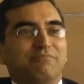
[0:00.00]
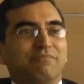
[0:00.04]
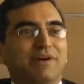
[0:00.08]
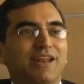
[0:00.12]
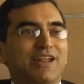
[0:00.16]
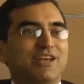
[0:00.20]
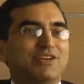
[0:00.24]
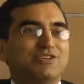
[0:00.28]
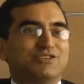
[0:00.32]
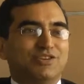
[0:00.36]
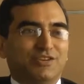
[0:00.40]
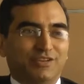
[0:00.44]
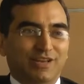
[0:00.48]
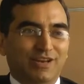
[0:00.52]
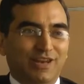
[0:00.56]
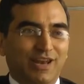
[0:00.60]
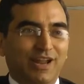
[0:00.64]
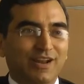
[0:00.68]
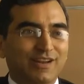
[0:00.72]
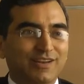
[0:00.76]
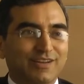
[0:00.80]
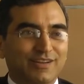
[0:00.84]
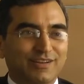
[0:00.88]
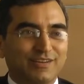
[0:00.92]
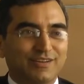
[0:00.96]
balance sheet in
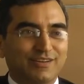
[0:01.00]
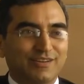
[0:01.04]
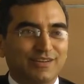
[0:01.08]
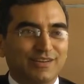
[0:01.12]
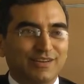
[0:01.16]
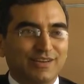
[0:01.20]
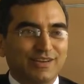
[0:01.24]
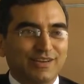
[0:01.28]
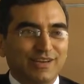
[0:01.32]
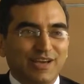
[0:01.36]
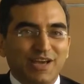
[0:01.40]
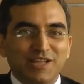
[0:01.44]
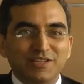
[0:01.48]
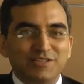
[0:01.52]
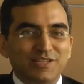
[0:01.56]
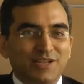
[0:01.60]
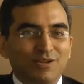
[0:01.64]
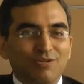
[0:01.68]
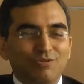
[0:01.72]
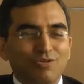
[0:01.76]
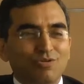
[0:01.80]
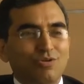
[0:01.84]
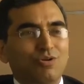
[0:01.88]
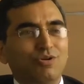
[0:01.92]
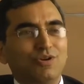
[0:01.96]
London and say,
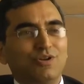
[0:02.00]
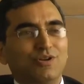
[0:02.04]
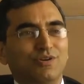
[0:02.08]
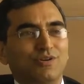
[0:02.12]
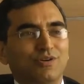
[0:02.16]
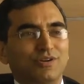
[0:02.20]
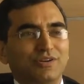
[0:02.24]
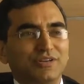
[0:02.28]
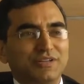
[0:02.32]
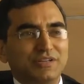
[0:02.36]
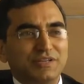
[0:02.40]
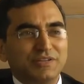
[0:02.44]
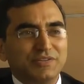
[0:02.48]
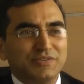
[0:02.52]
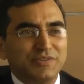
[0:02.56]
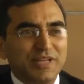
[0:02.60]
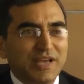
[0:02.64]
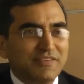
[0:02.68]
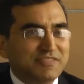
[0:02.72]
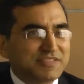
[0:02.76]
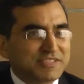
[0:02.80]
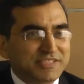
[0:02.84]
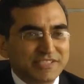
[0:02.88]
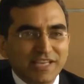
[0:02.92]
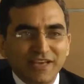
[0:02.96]
look, hold on, they
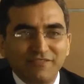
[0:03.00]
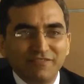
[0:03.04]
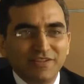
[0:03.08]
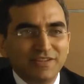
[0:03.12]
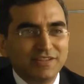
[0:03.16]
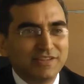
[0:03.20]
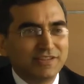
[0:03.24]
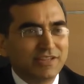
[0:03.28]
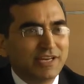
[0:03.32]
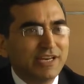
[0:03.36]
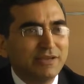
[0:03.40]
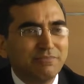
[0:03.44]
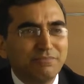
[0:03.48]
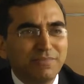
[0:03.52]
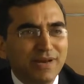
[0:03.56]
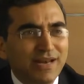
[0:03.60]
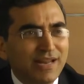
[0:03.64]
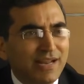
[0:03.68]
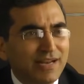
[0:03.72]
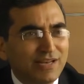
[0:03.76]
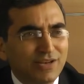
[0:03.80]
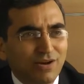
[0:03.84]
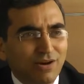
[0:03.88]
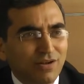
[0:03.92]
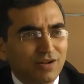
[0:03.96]
have $3
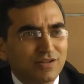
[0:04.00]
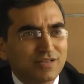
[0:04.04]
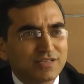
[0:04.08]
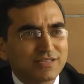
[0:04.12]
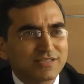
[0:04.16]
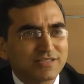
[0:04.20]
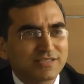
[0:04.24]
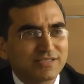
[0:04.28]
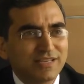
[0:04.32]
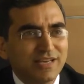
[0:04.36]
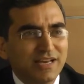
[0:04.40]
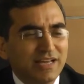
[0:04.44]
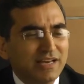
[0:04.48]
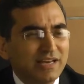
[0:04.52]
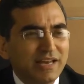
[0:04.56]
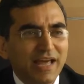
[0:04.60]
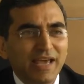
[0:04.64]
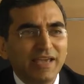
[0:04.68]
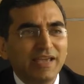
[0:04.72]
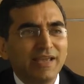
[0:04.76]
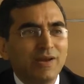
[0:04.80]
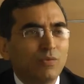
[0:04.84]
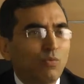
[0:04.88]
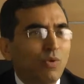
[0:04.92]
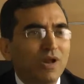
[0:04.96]
billion
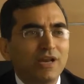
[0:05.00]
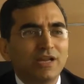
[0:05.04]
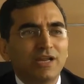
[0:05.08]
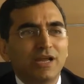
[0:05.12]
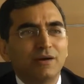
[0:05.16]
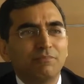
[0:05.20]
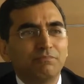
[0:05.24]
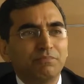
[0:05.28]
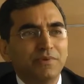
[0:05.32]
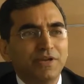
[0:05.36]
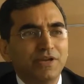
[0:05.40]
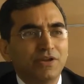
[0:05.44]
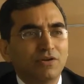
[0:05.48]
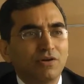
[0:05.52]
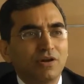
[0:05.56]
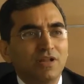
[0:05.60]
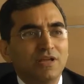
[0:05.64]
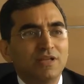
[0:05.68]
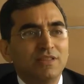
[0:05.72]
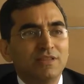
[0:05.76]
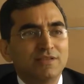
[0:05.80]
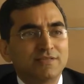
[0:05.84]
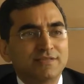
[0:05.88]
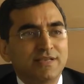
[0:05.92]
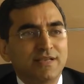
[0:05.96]
lying in one company called
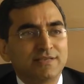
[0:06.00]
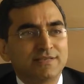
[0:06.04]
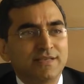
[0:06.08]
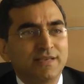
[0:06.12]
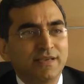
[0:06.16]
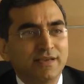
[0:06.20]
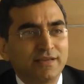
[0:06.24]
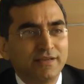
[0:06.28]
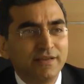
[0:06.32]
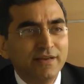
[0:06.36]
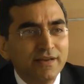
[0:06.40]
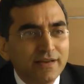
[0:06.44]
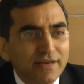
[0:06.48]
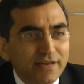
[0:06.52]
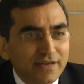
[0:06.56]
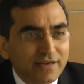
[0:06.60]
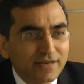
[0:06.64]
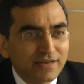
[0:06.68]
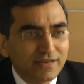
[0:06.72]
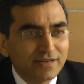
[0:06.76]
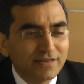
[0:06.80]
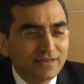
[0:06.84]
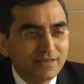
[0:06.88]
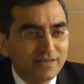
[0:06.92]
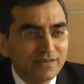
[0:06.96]
Hindustan Zinc in
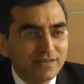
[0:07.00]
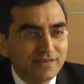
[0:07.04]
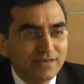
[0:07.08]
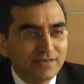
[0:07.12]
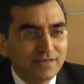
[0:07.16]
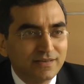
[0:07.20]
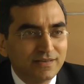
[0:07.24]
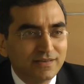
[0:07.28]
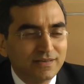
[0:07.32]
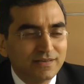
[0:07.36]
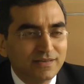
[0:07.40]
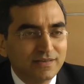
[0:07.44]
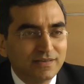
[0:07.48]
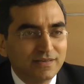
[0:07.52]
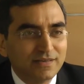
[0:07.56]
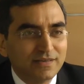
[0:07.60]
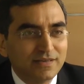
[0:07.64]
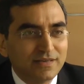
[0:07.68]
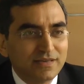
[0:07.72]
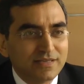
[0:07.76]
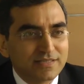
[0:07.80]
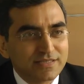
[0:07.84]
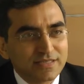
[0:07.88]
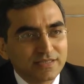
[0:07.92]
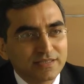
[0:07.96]
India.
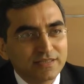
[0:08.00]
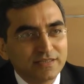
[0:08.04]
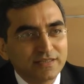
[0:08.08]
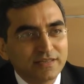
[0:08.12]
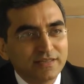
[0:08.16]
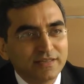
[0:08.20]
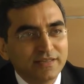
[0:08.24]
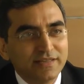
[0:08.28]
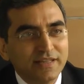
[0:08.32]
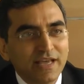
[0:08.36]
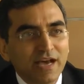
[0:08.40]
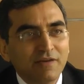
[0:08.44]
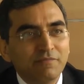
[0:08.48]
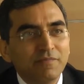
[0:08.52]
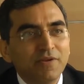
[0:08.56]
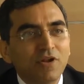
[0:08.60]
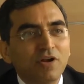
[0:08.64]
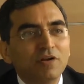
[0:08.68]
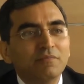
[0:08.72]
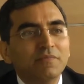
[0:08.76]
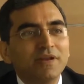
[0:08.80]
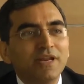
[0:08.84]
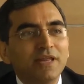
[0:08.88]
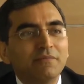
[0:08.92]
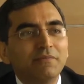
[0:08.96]
So they have
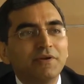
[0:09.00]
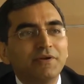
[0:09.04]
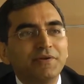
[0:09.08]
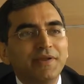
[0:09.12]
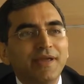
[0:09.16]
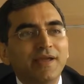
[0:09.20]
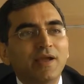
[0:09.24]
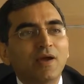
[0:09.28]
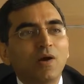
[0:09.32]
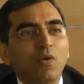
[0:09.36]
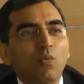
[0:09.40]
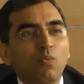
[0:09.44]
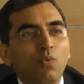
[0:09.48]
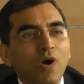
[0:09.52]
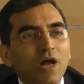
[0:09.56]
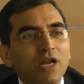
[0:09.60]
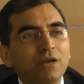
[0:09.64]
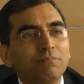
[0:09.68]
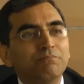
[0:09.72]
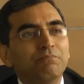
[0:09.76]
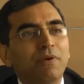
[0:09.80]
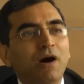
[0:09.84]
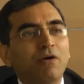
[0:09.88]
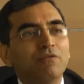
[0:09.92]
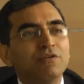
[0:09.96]
not been able to take
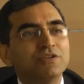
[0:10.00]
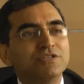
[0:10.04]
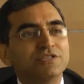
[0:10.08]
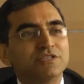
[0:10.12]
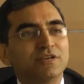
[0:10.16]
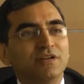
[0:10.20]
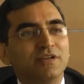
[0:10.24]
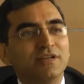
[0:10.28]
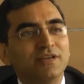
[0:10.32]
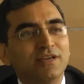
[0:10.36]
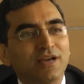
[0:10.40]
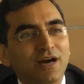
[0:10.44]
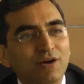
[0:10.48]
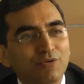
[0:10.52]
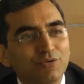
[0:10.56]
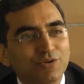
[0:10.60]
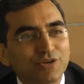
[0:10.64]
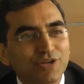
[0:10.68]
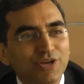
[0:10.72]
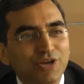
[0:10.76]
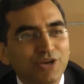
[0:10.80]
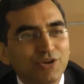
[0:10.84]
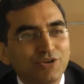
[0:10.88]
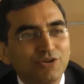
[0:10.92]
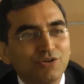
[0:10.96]
£1 sterling
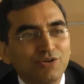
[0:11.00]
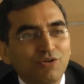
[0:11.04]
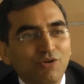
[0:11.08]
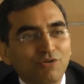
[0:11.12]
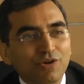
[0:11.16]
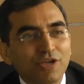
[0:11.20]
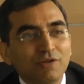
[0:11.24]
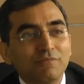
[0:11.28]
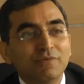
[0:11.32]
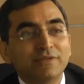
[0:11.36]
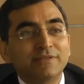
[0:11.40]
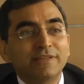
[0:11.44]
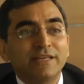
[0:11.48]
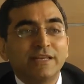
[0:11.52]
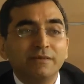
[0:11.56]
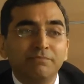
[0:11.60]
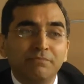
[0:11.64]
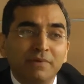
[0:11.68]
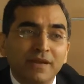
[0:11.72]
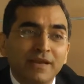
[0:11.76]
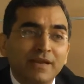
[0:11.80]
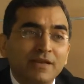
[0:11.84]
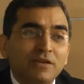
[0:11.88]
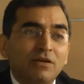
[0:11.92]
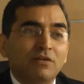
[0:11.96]
out. You're talking about $3
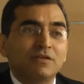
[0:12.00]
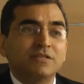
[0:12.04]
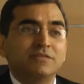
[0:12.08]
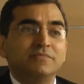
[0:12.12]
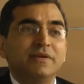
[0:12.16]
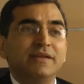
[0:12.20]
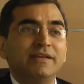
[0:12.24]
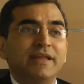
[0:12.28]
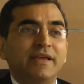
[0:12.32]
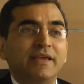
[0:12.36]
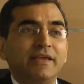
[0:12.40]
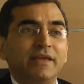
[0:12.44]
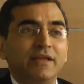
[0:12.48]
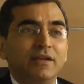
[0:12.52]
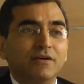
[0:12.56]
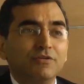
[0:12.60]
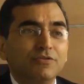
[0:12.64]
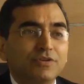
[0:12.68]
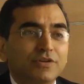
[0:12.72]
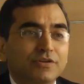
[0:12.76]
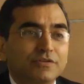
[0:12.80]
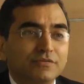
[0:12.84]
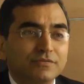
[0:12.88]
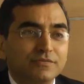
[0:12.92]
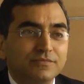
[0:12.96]
billion being taken out?